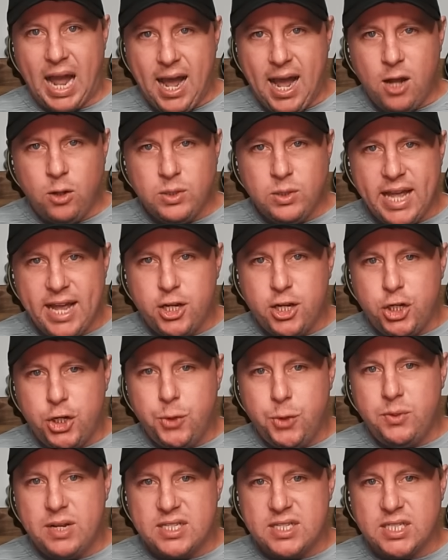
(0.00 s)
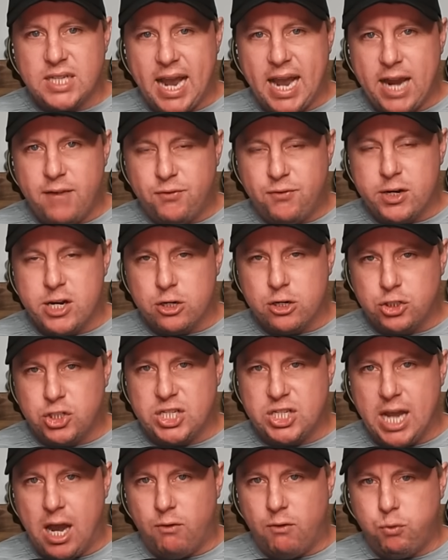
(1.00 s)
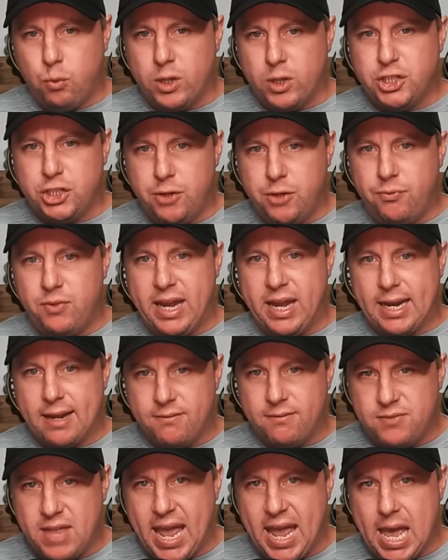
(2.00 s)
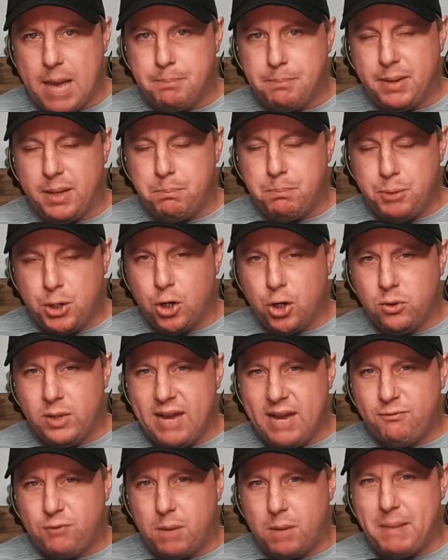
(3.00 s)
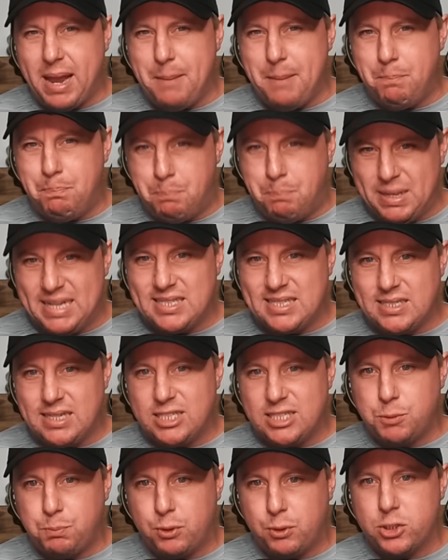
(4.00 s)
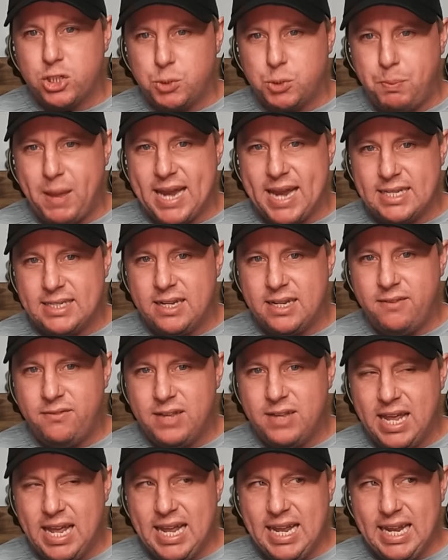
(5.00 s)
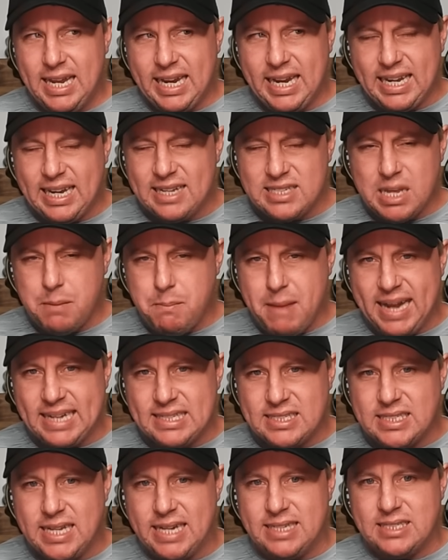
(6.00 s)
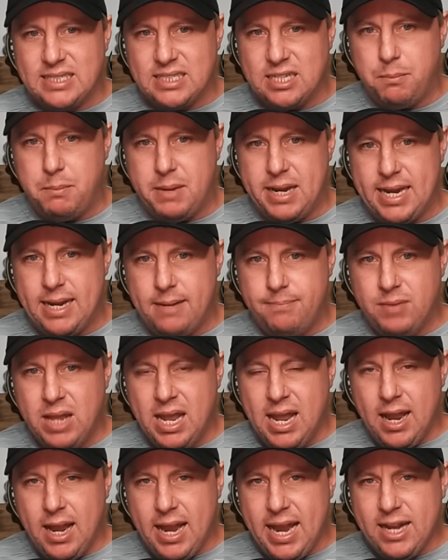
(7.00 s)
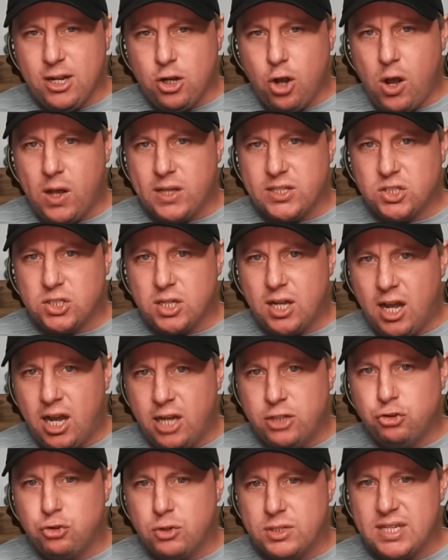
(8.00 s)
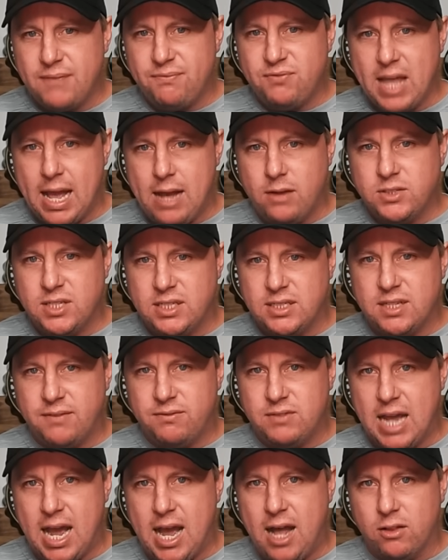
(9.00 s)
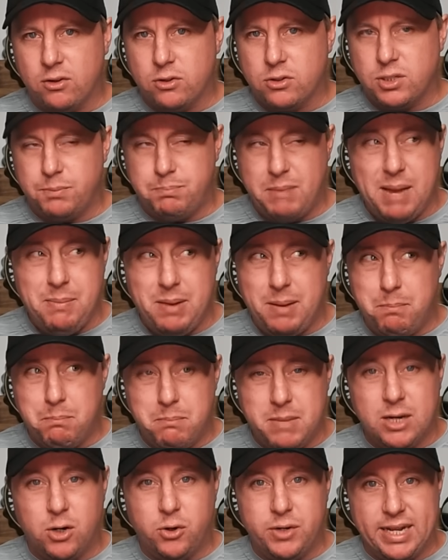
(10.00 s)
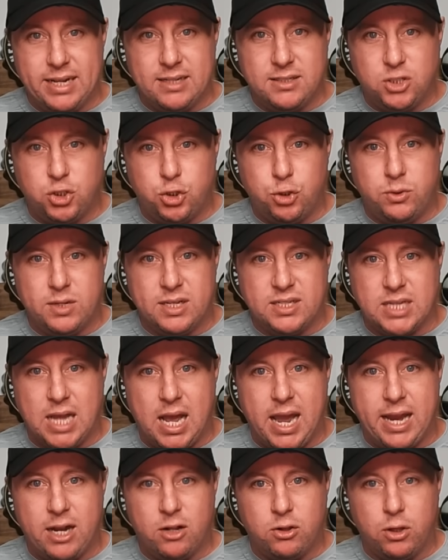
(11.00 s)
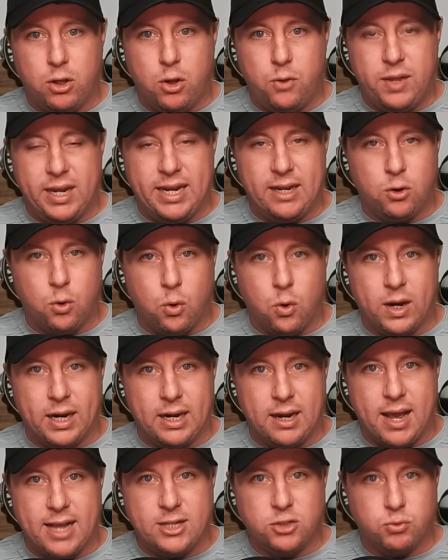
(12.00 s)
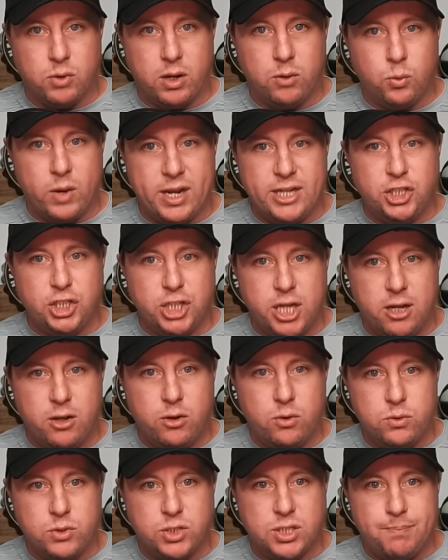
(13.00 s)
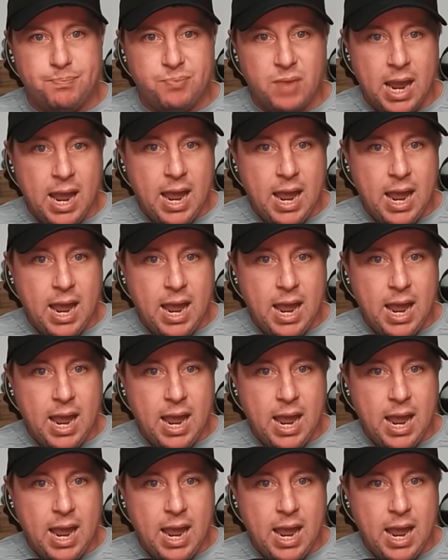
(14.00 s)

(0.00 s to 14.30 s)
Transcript: I'll let you decide for yourself what you think of that, but purely from a business perspective, it doesn't make sense to me. It costs hundreds of thousands of dollars, maybe millions, to design clothing and organize runway shows.